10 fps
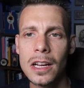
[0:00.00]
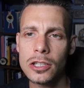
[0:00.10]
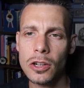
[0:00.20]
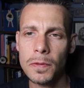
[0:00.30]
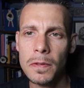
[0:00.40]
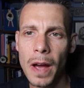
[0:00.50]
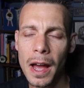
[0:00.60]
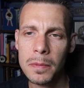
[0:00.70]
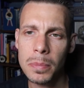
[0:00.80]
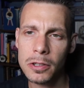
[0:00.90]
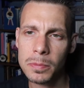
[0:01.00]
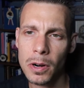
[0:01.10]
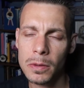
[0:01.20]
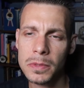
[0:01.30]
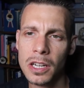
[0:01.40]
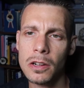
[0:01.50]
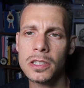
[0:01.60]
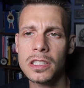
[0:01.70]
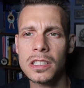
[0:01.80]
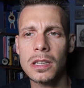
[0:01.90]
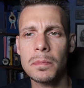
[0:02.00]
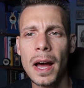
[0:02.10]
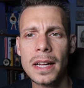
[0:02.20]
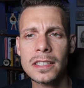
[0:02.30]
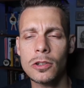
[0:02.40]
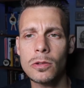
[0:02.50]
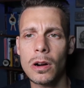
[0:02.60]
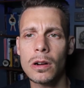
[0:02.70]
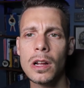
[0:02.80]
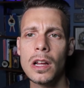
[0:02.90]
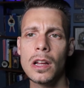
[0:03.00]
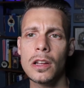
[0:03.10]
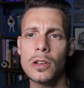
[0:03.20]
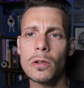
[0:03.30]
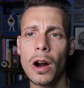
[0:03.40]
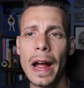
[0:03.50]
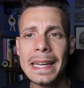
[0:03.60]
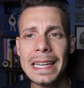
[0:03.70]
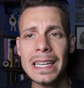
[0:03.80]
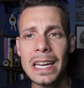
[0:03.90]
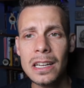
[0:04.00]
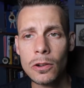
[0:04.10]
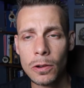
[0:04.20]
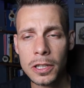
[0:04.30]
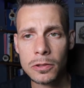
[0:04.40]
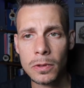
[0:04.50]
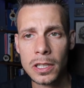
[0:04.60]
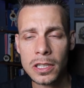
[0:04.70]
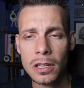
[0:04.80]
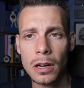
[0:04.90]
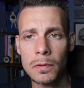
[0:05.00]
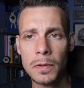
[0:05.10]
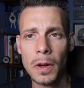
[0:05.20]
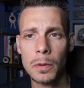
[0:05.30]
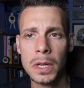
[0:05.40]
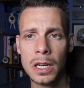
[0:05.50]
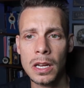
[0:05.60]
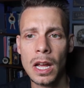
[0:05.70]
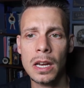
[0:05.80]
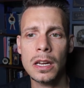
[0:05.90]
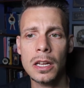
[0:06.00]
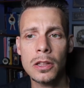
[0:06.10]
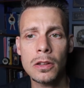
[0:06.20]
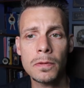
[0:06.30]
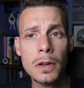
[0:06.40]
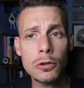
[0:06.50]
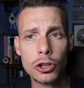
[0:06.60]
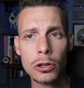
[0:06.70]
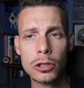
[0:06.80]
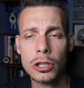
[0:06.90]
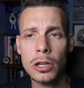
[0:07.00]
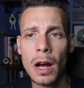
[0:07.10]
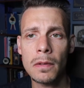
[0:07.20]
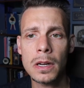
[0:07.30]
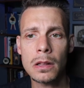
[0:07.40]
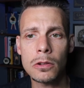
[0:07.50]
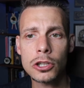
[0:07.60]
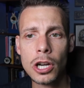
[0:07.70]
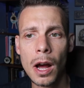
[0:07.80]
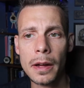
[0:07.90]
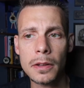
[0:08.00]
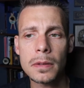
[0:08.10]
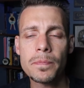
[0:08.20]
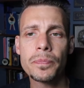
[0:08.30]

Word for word: So if you've had postpartum psychosis in the past, you are at an increased risk of developing it again in the future should you have another child.